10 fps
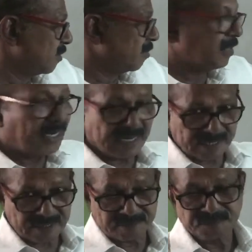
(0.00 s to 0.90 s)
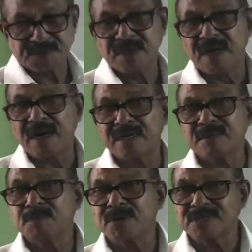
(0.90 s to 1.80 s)
and middle layer, are the
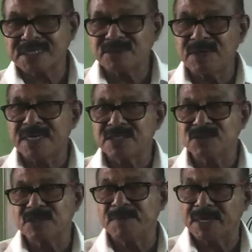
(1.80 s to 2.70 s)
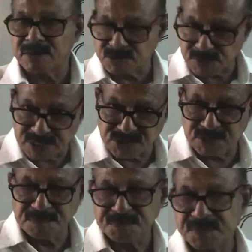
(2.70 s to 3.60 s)
protective layers of the microsporangium,